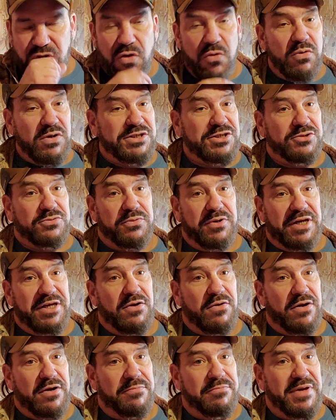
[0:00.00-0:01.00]
which is really
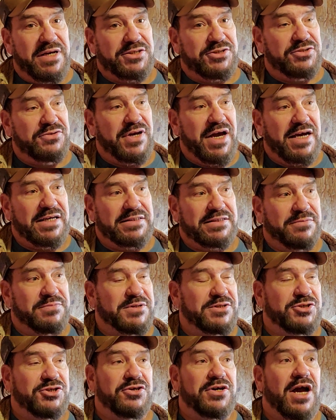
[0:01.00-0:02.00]
going to mess you guys up
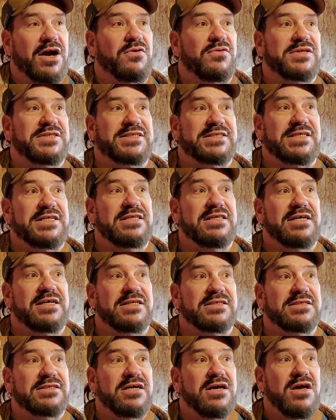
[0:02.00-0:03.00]
because you're not going to see
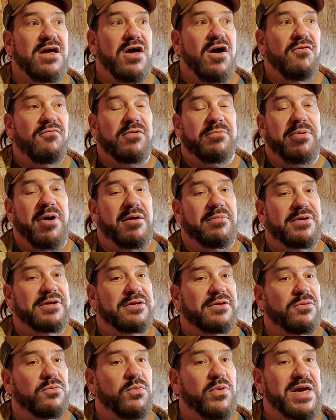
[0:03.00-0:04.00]
this for probably
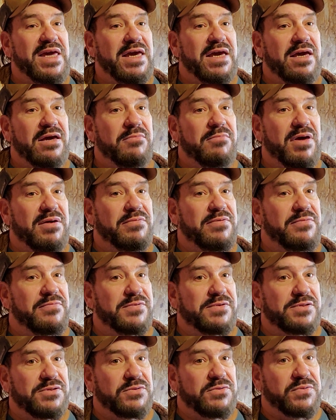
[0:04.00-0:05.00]
another week, maybe
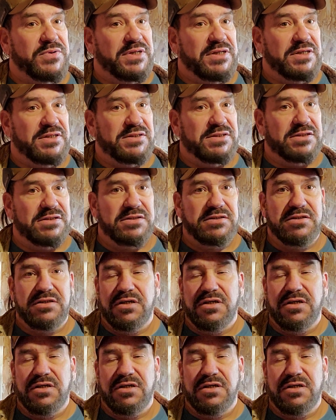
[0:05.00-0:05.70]
even two weeks.